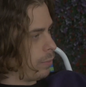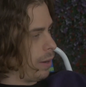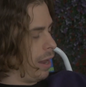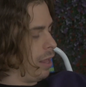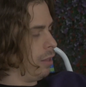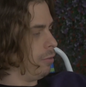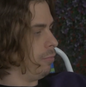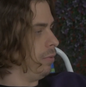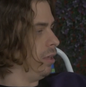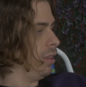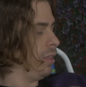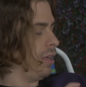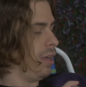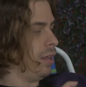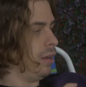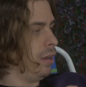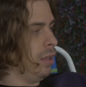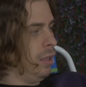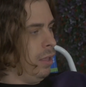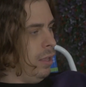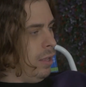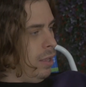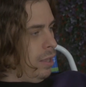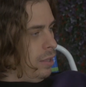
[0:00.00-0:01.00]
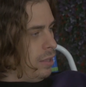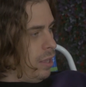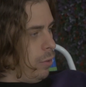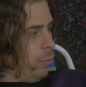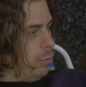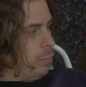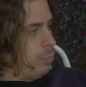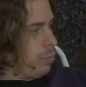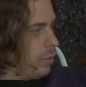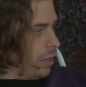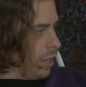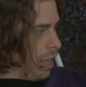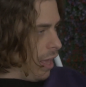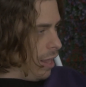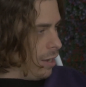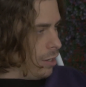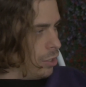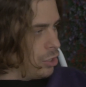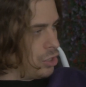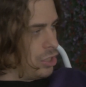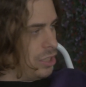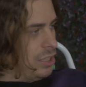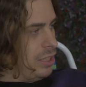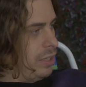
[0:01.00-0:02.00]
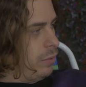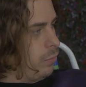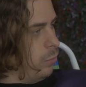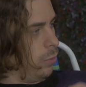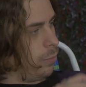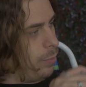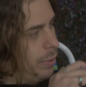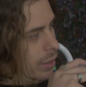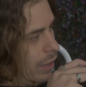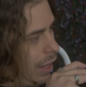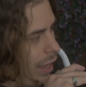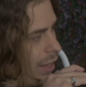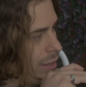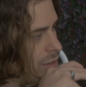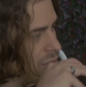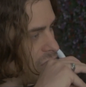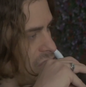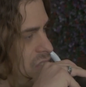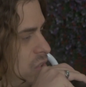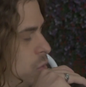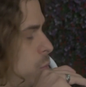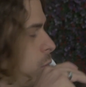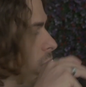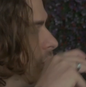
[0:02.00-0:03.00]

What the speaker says: around me that will bring energy and will be like still